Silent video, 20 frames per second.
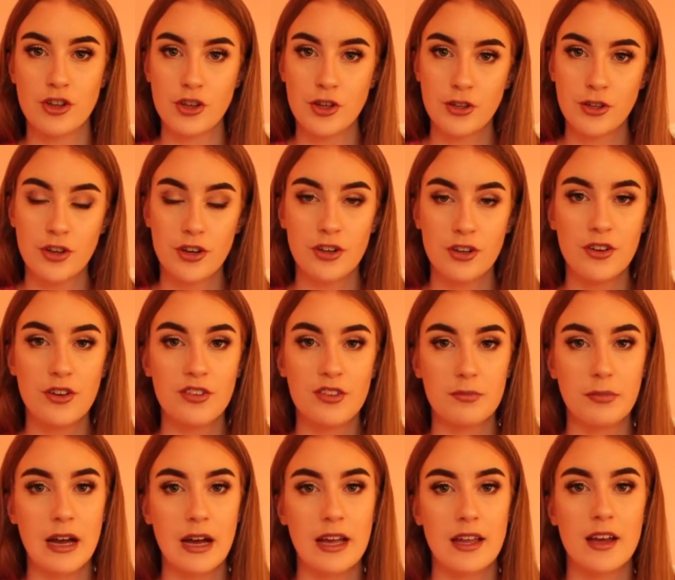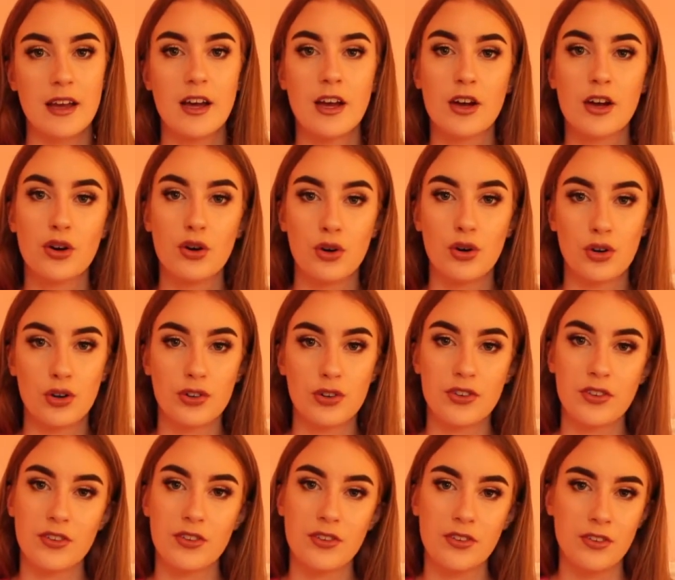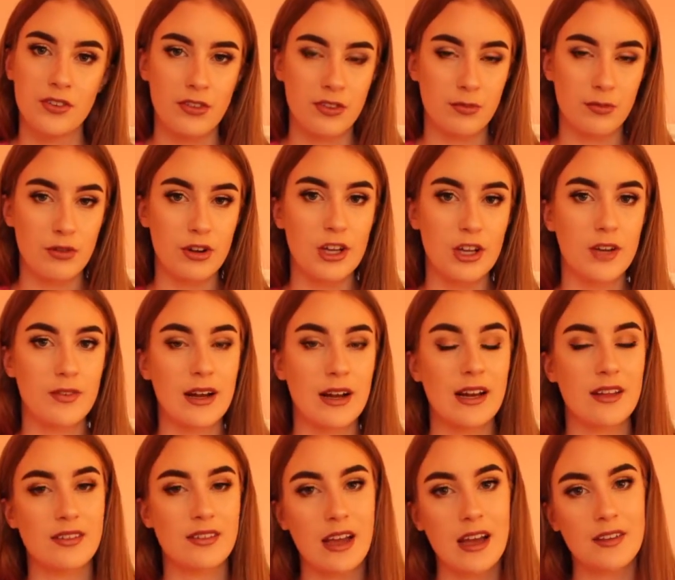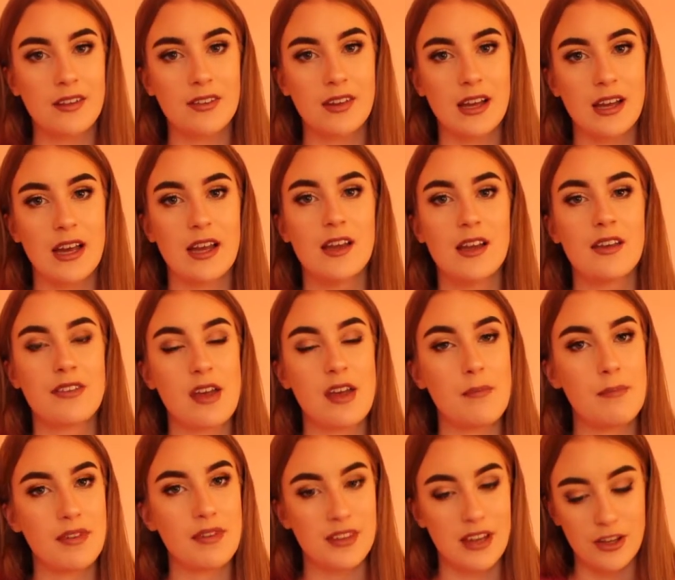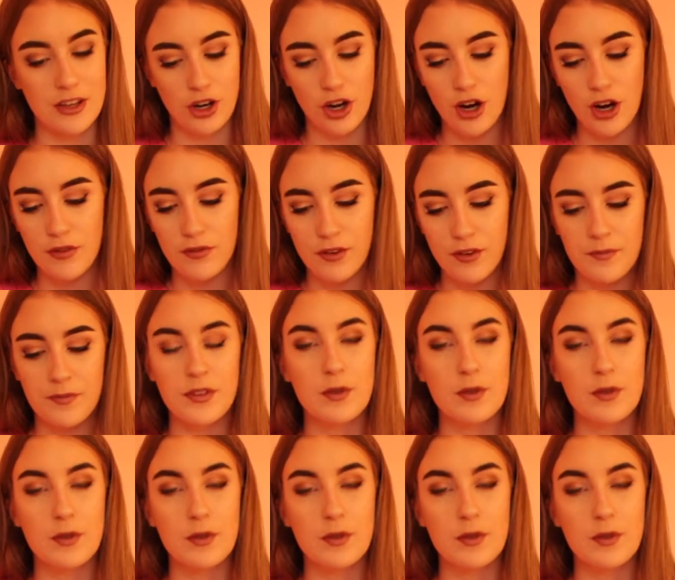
you can use my code Sprinkleofalicex to get 10% off,